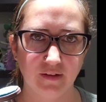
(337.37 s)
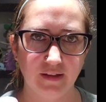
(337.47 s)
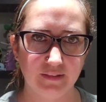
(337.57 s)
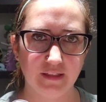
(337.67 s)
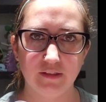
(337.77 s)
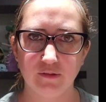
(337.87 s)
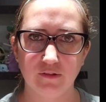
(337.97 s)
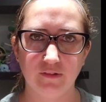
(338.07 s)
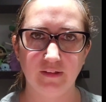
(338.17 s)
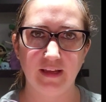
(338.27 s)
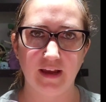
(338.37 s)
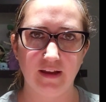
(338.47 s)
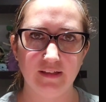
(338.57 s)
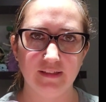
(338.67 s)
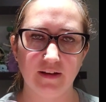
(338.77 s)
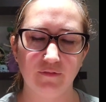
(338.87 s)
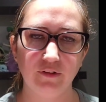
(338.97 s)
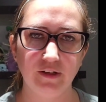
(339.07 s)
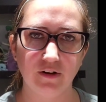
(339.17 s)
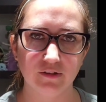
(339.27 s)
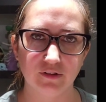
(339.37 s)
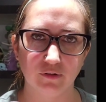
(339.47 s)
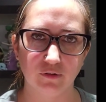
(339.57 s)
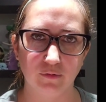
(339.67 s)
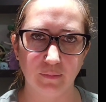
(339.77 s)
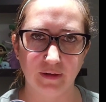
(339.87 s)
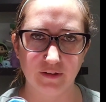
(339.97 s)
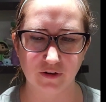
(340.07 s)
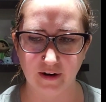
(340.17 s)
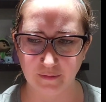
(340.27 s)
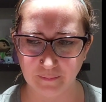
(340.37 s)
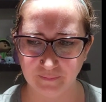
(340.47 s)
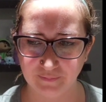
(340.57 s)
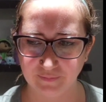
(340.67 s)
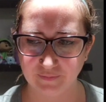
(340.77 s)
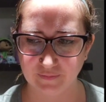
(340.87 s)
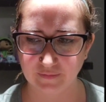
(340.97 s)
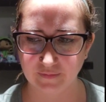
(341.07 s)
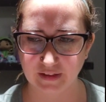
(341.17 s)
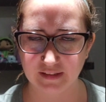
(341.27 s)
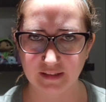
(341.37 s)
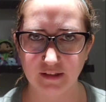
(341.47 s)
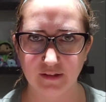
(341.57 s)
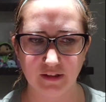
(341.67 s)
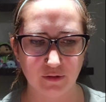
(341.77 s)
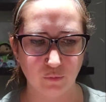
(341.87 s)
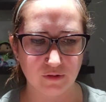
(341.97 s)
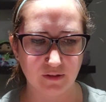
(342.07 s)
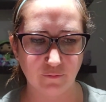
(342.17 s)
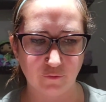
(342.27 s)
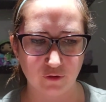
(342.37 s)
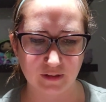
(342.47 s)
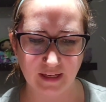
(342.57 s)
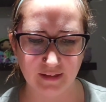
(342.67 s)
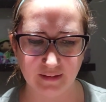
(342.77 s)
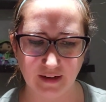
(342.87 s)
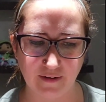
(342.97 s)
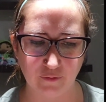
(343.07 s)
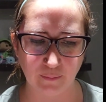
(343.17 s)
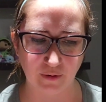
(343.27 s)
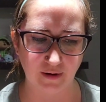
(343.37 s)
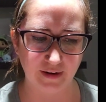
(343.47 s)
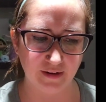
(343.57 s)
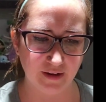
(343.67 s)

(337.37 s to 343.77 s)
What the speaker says: And this, yeah, is definitely not a circle, but I tried. Because this was the first kit that I ever bought.